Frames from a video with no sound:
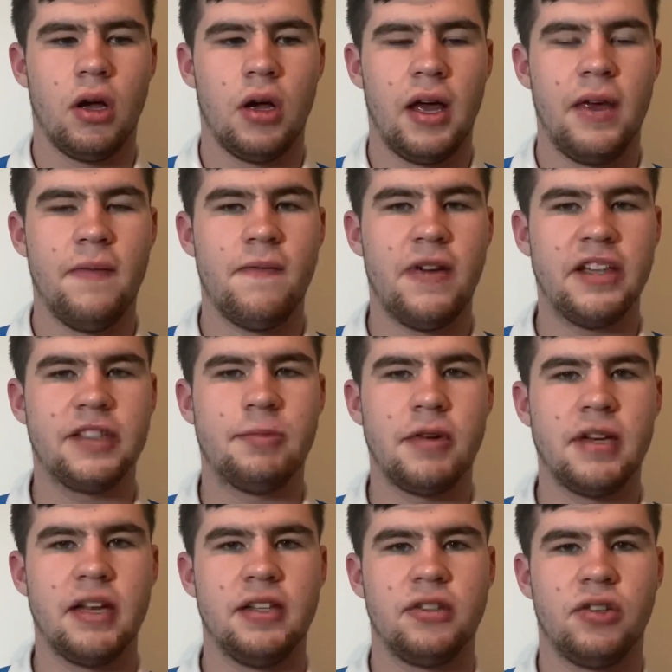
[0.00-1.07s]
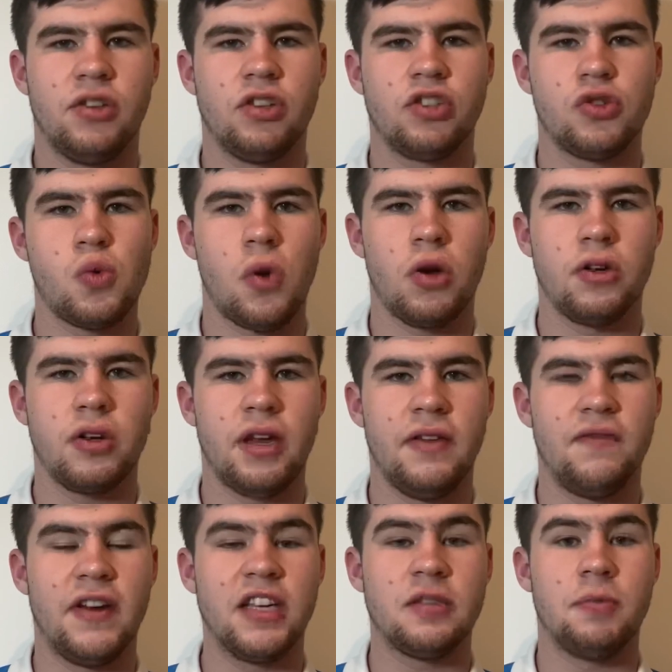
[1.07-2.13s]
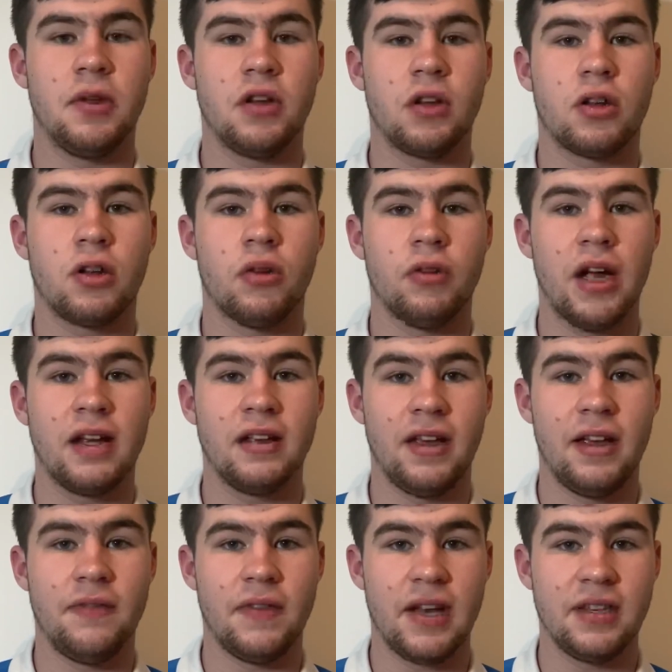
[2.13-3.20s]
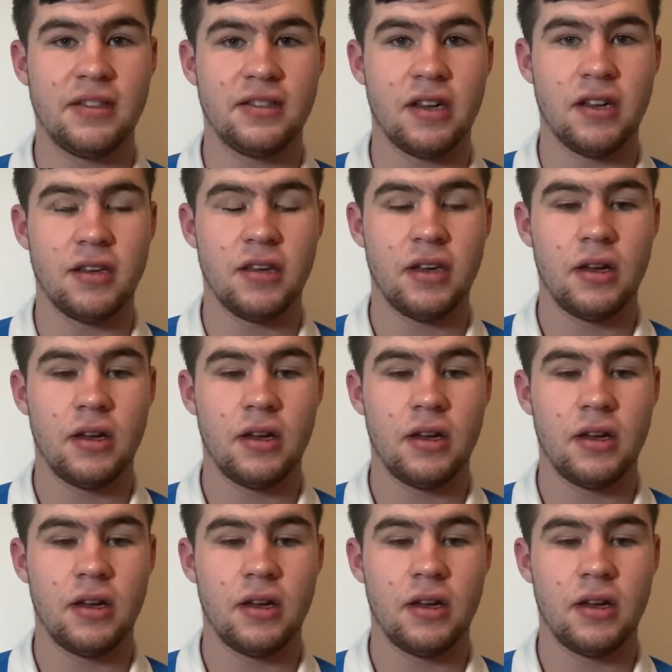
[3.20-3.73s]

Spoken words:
investment into the squad, investment correctly invested,